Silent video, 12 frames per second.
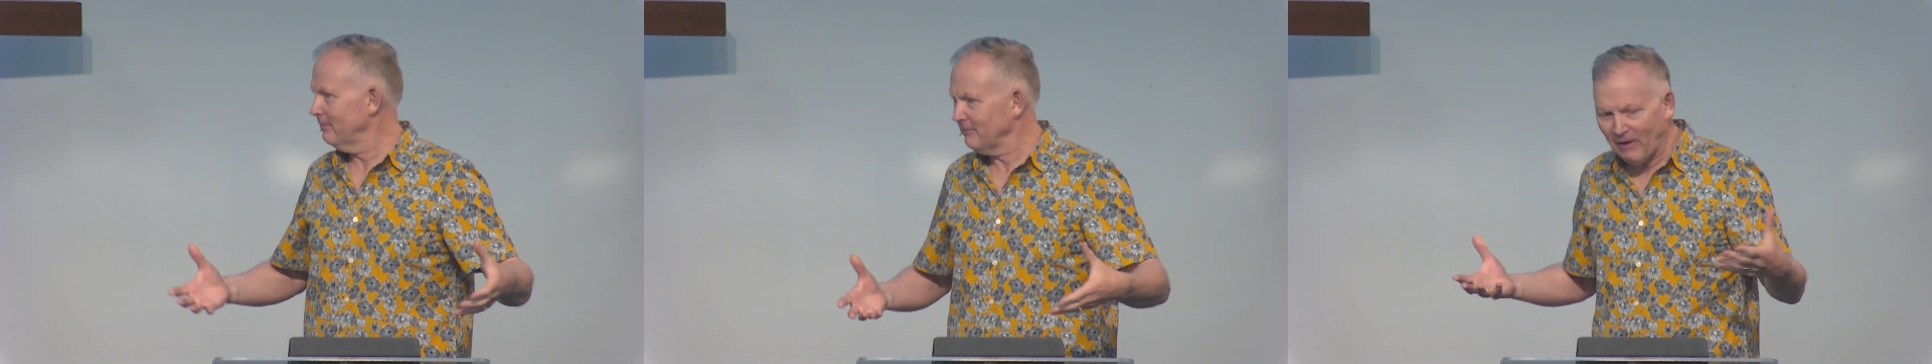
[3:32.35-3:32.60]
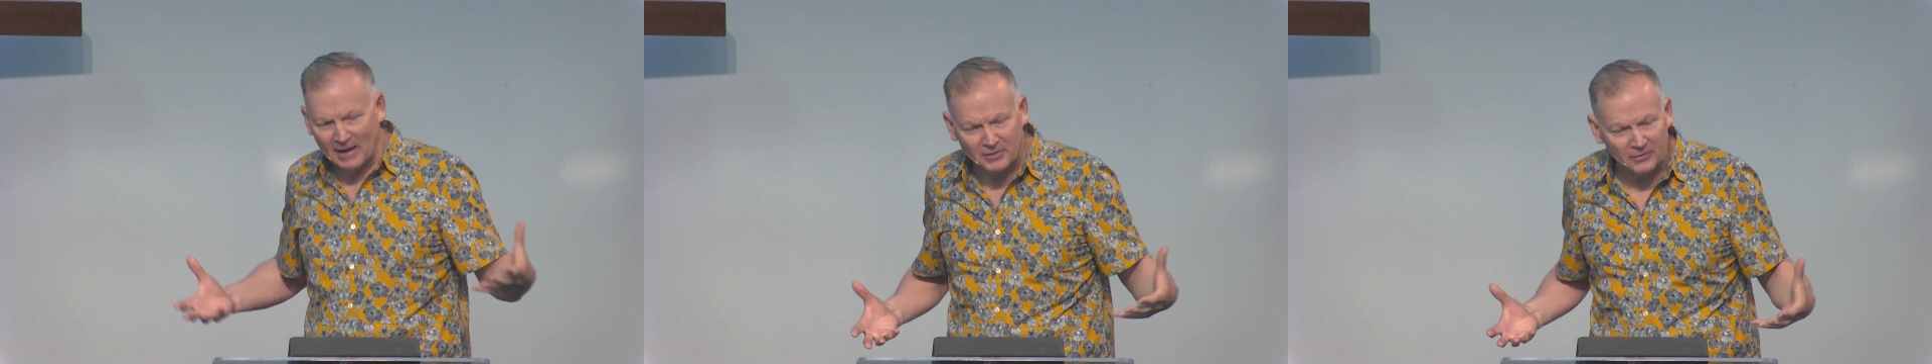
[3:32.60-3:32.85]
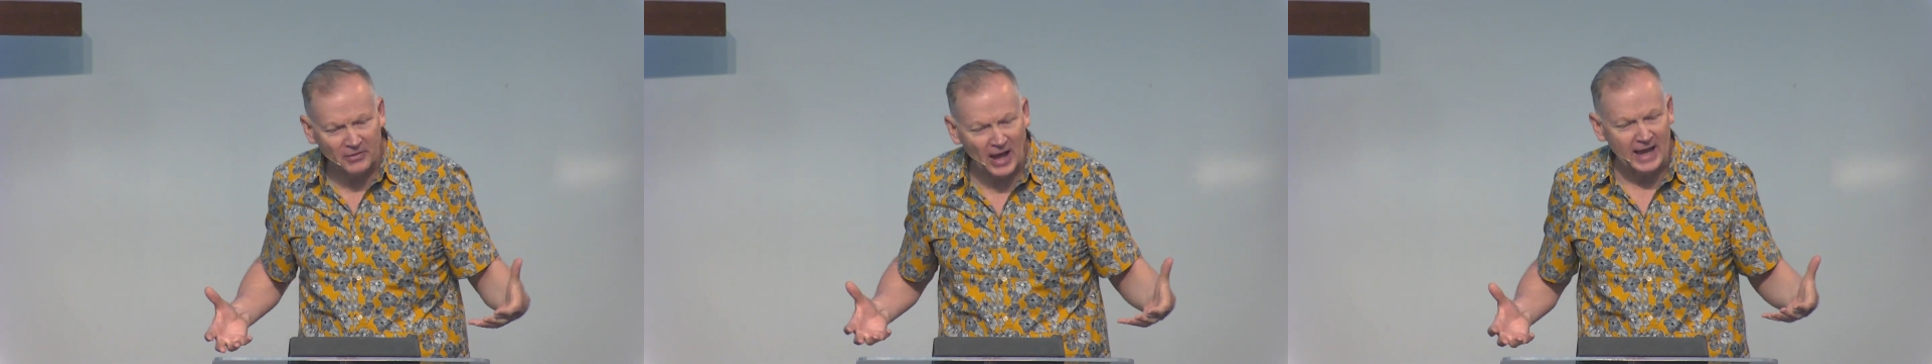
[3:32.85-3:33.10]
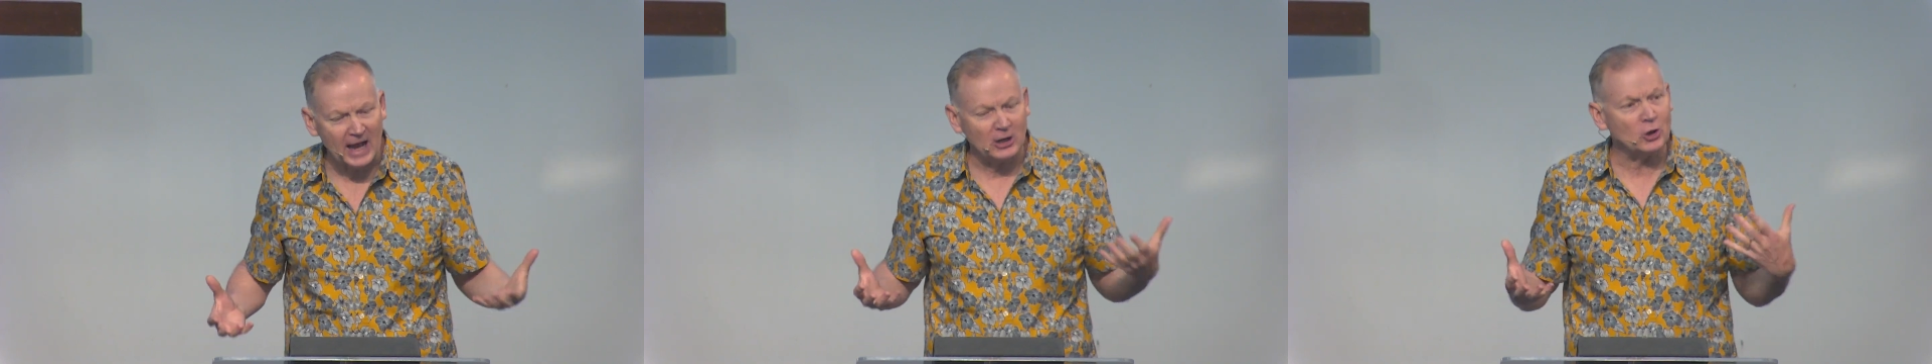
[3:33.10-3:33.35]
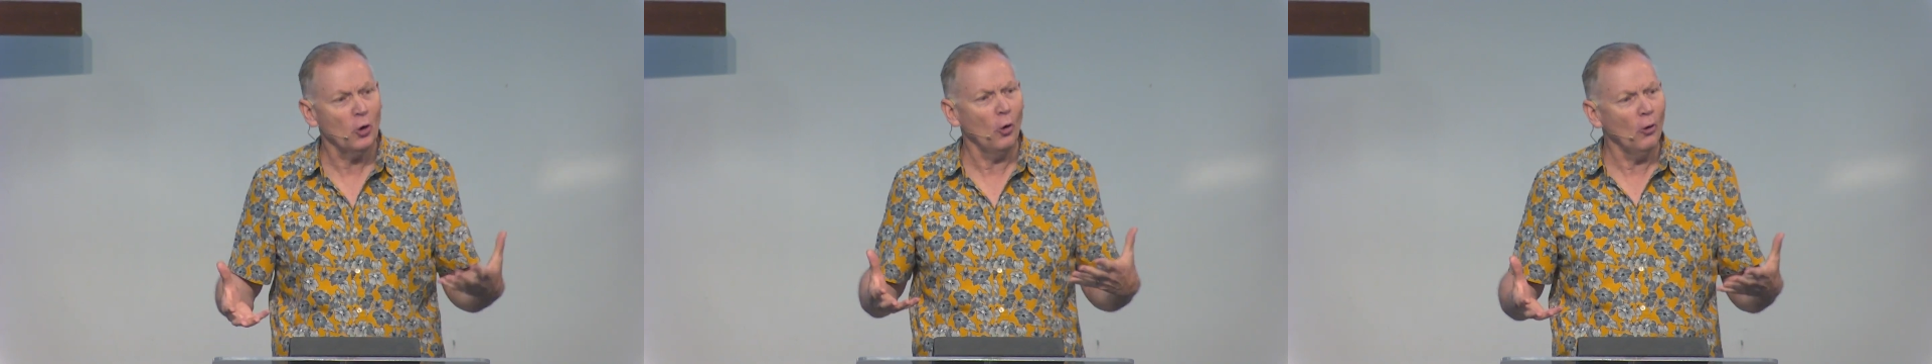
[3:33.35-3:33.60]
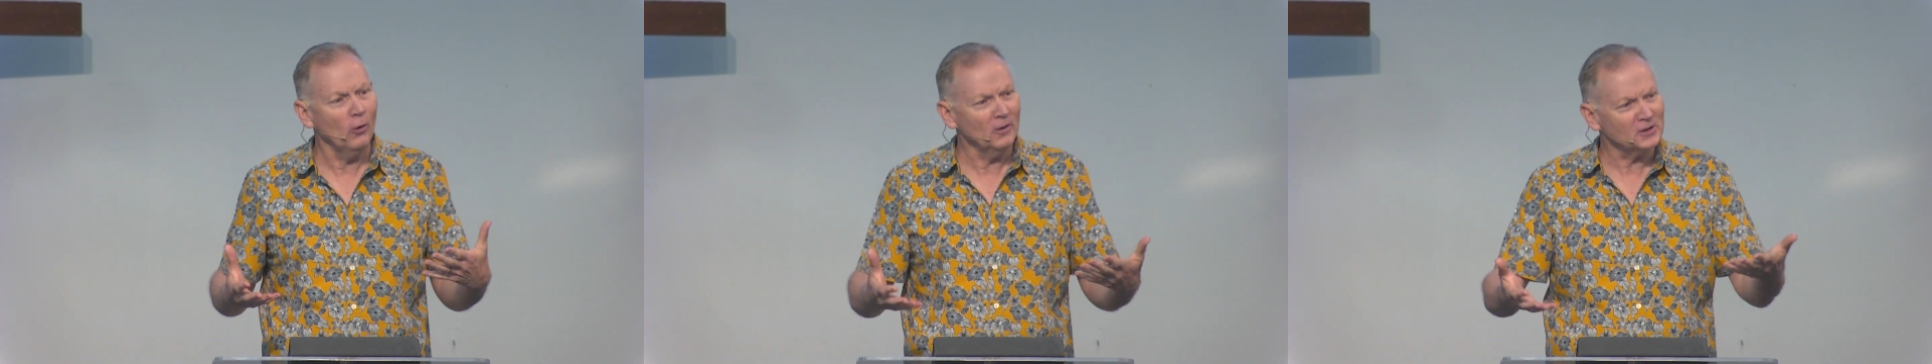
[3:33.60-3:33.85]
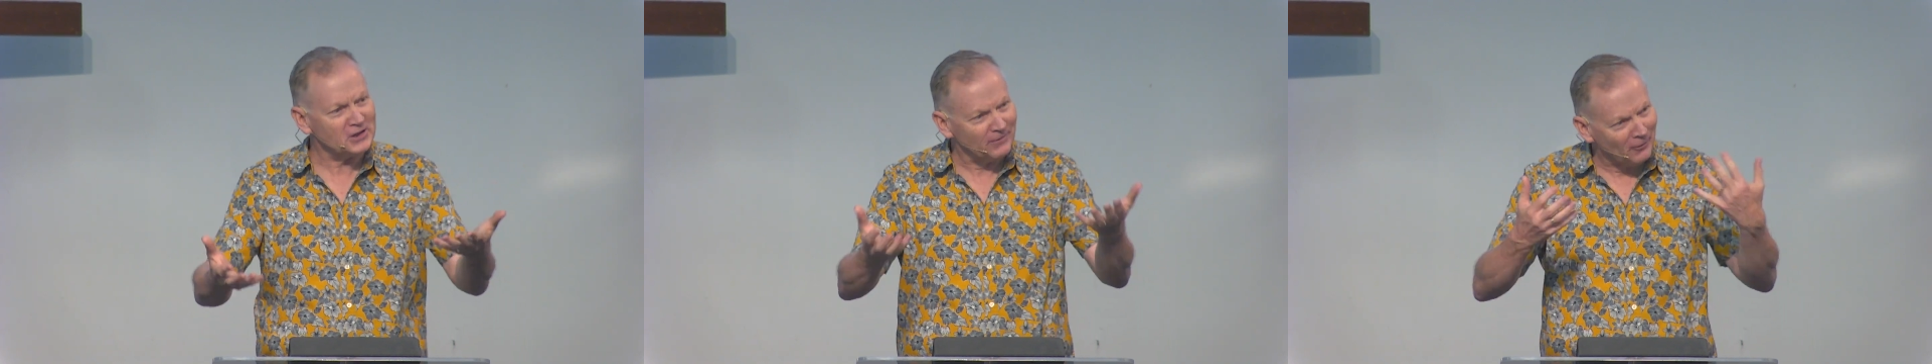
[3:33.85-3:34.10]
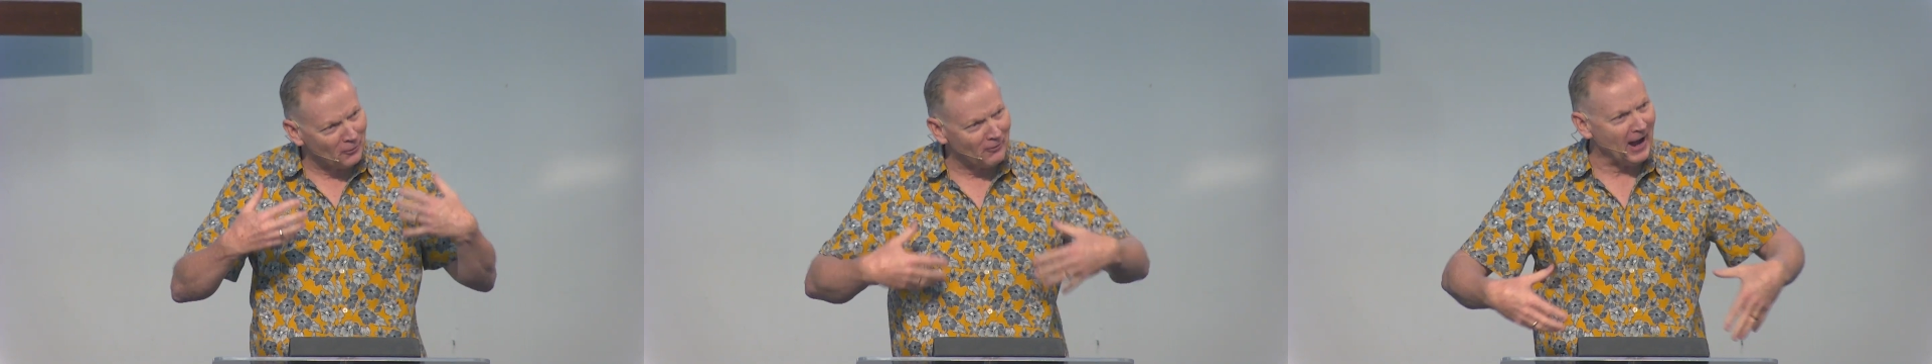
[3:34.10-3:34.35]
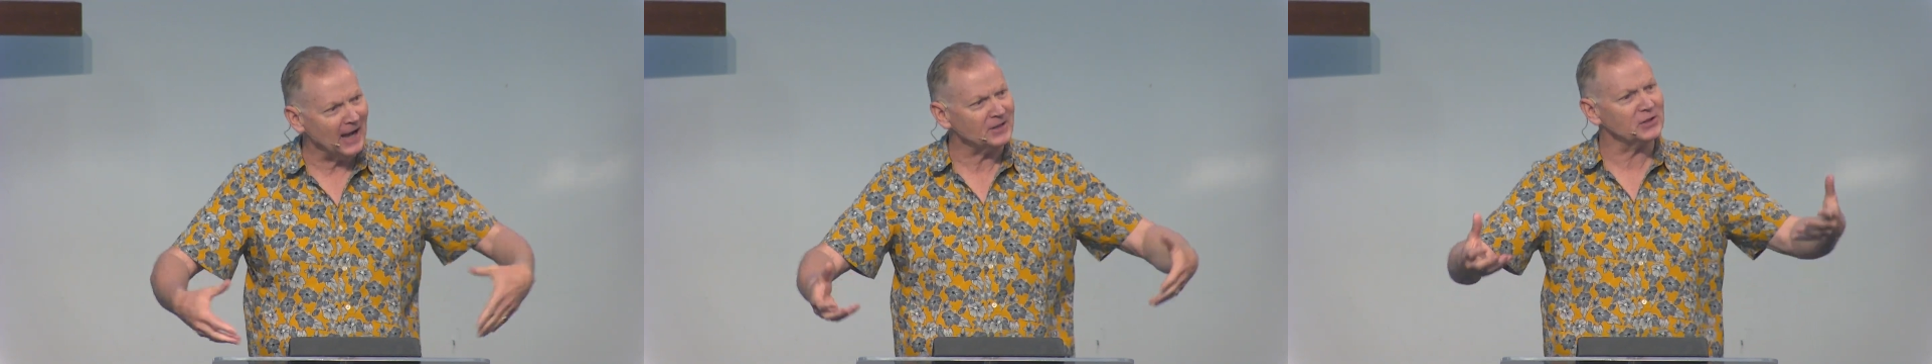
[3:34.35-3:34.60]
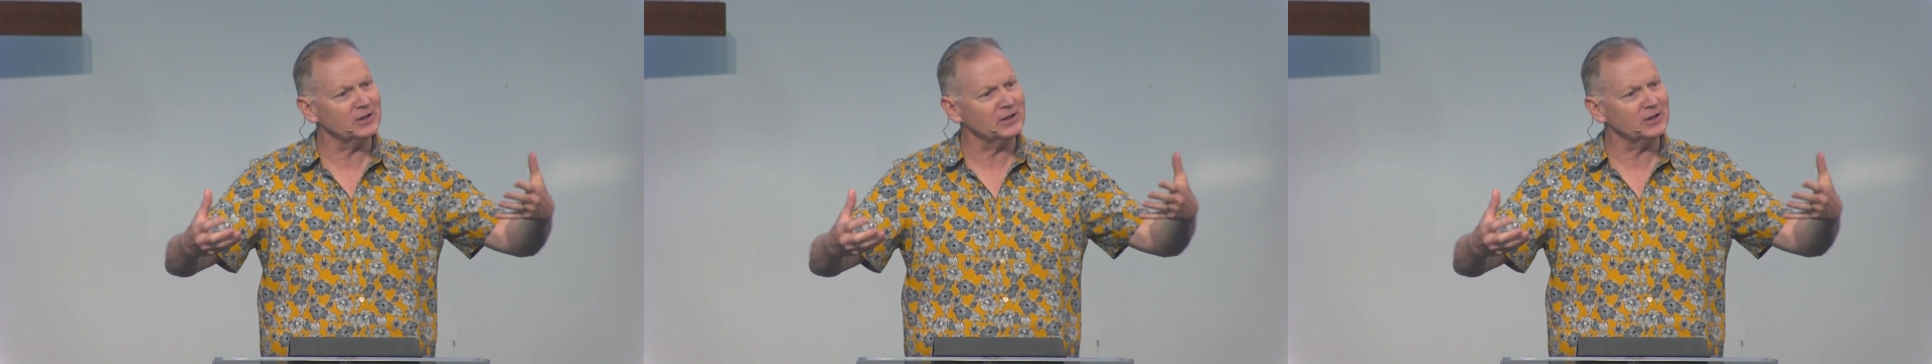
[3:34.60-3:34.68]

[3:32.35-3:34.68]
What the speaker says: rather they are calls for us